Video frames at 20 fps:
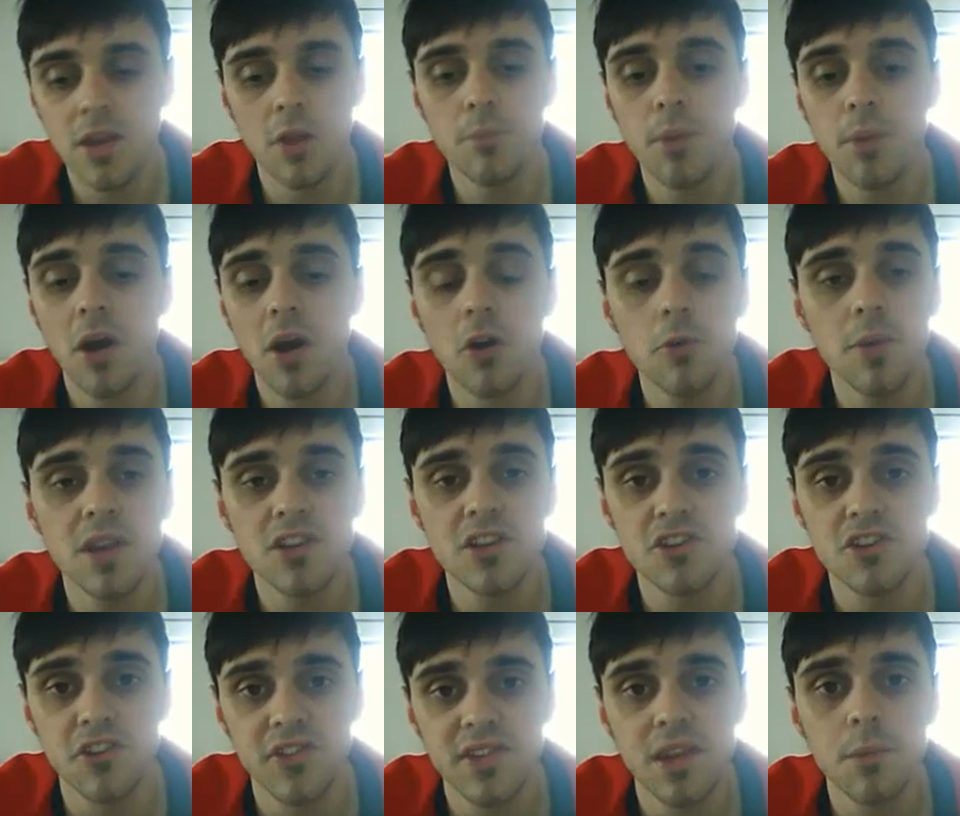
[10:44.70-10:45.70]
by all means,
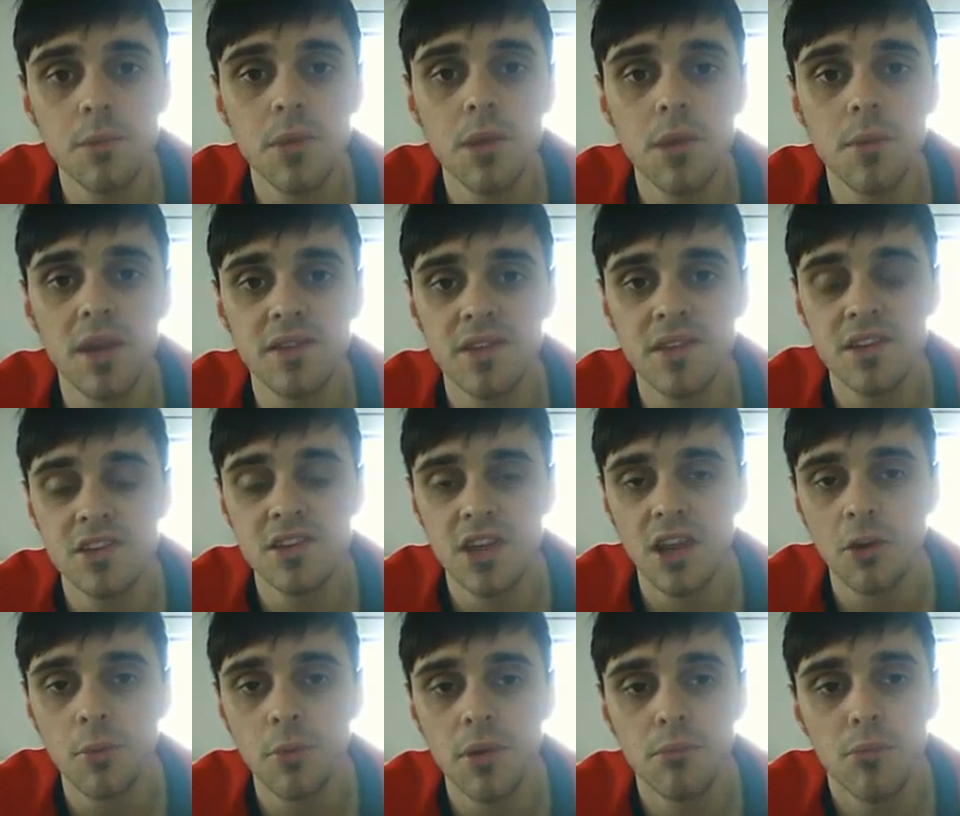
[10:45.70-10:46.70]
just send me a message
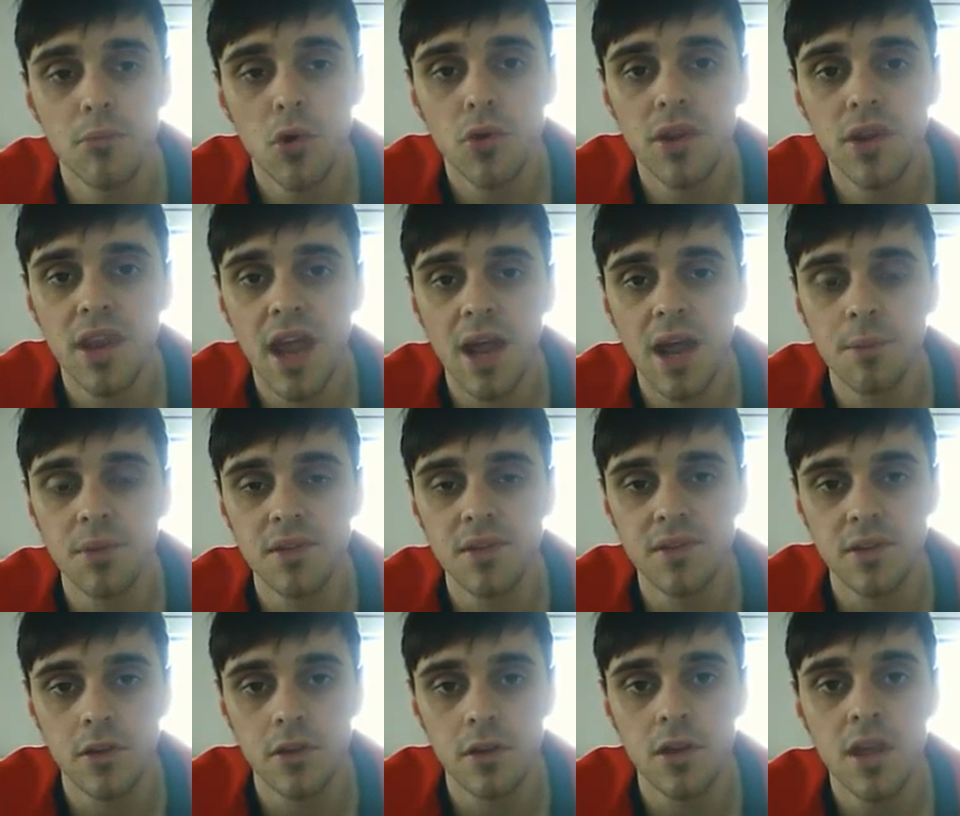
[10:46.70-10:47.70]
and I'll be more than happy
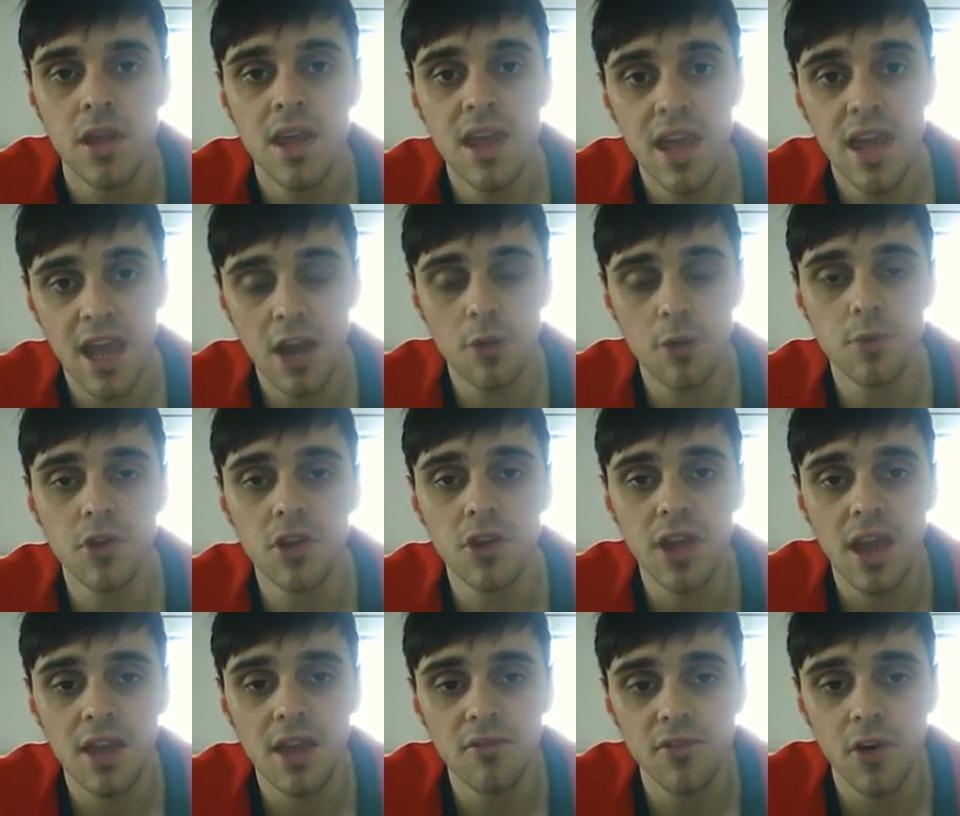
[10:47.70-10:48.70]
to help you
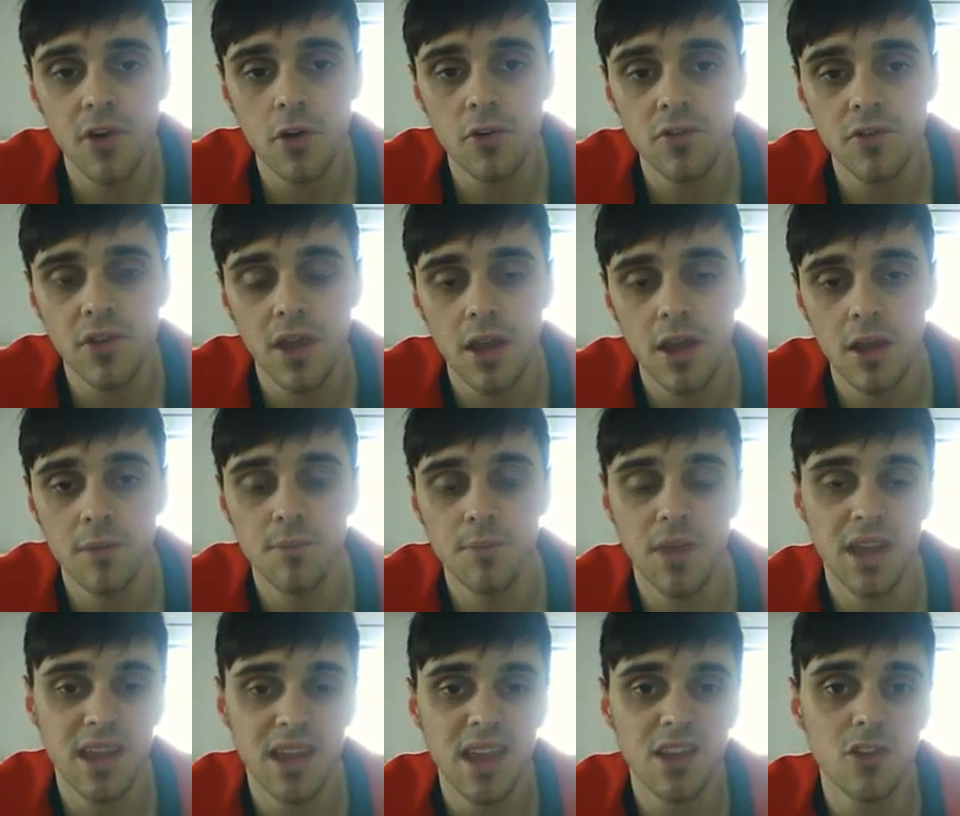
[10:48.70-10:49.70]
get involved
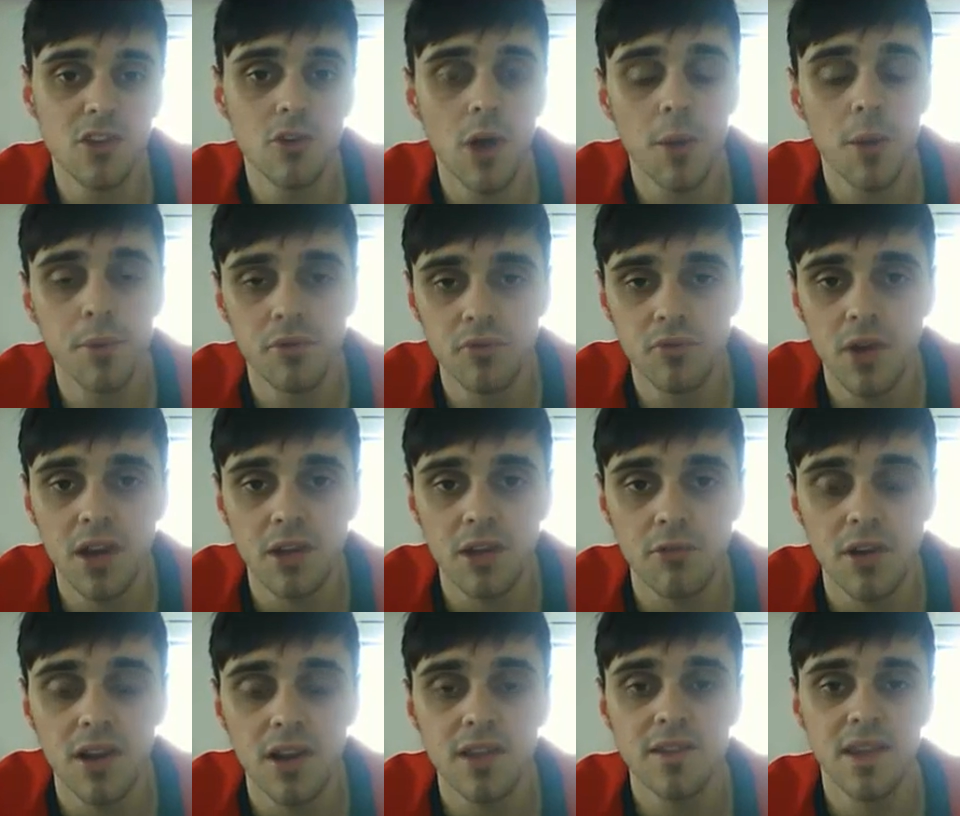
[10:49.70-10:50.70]
and get you up and running,
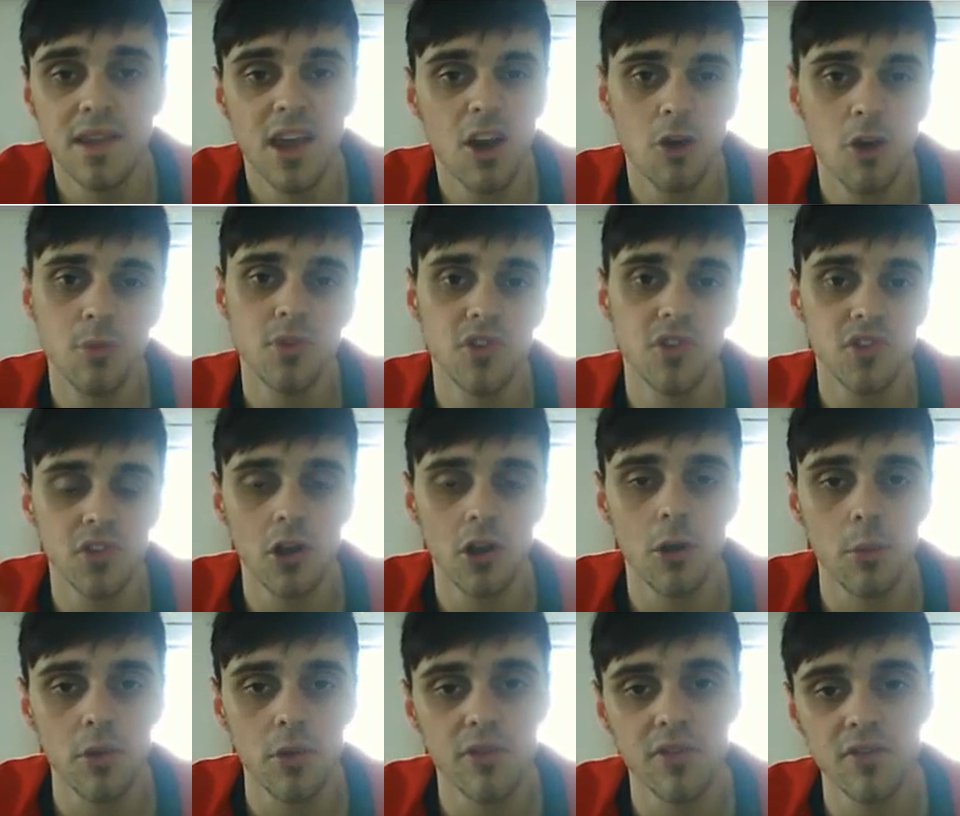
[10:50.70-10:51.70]
really, to help you
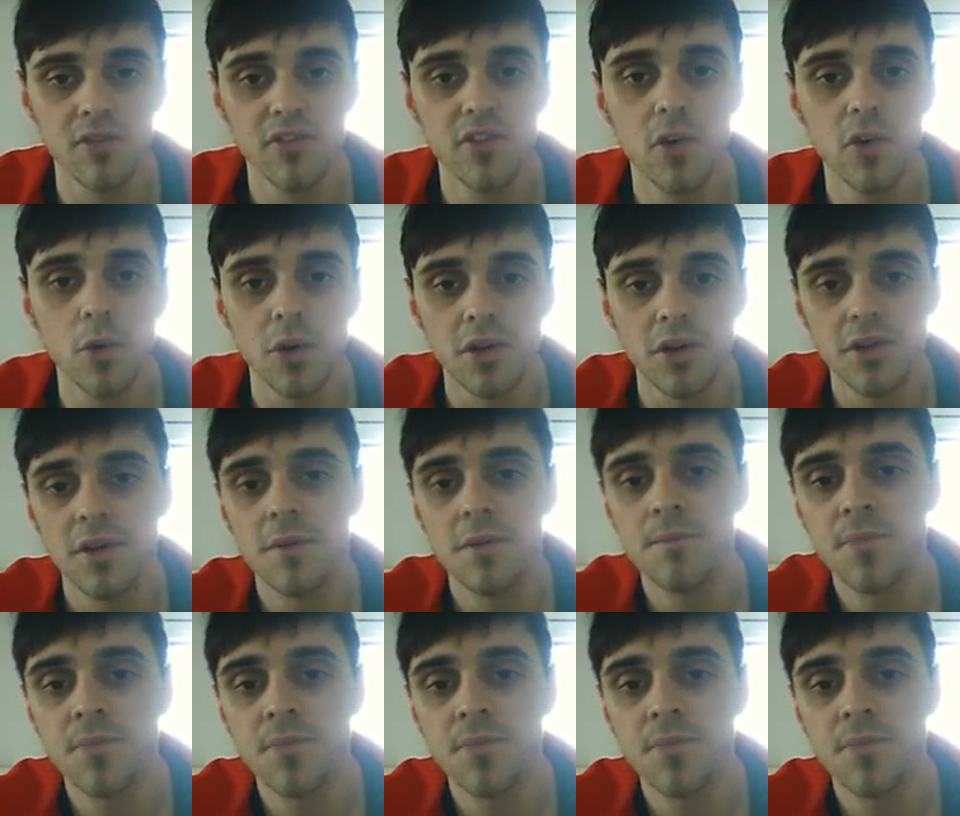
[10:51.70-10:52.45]
start moving forward.